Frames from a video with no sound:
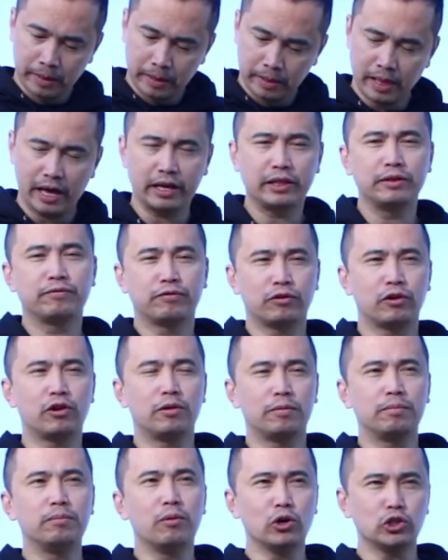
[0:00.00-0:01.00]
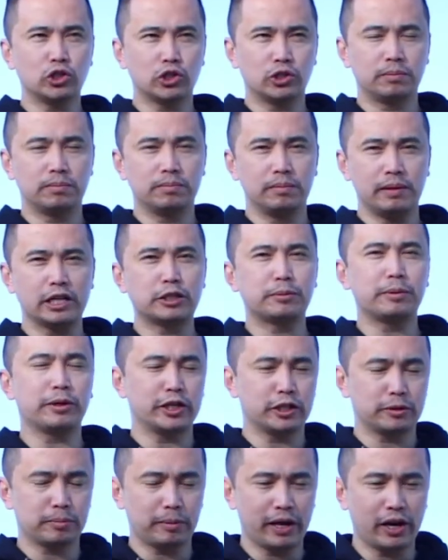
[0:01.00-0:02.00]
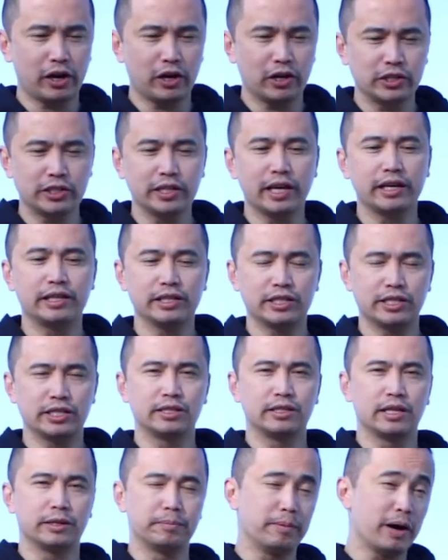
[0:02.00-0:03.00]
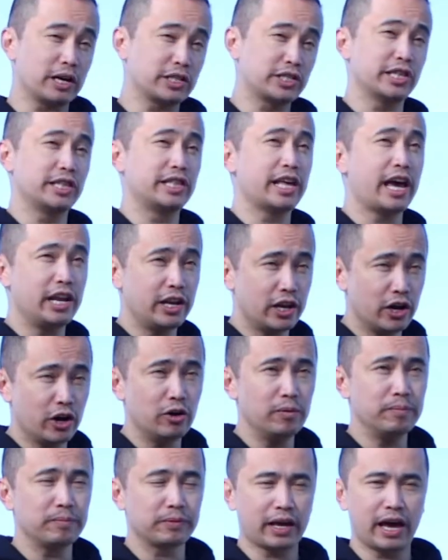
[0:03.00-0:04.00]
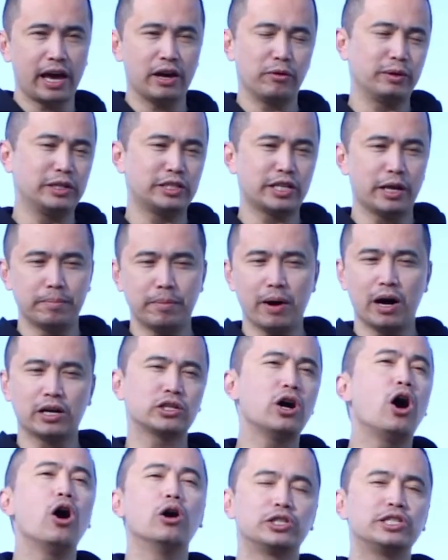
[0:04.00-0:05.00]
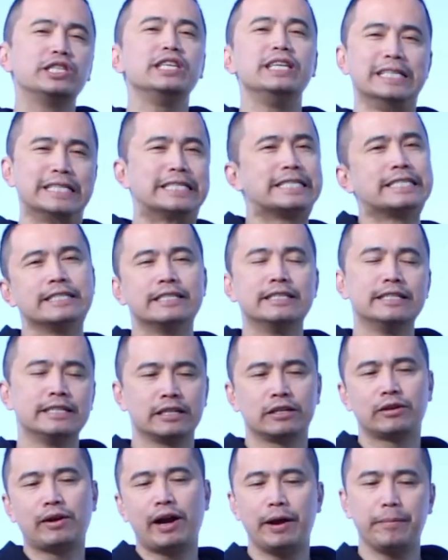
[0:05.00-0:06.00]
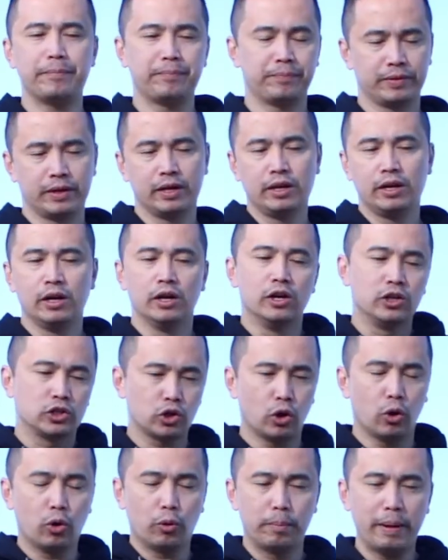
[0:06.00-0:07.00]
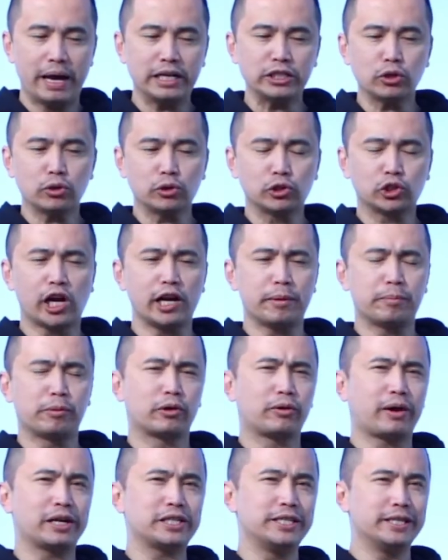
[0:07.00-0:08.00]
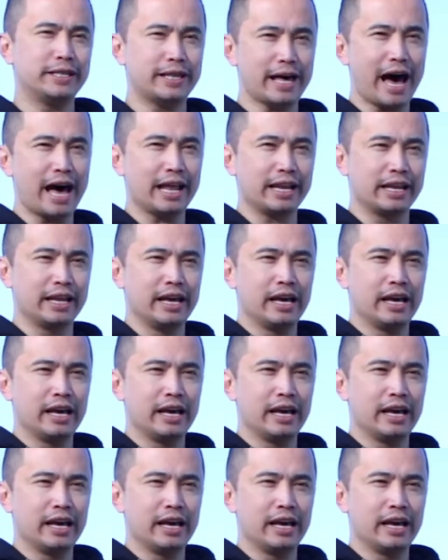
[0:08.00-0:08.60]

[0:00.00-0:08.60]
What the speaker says: Like for most experienced players, like this is the bucks that they know, okay? When you say bucks, oh, it's these, right? So basically we're trying to progress to that.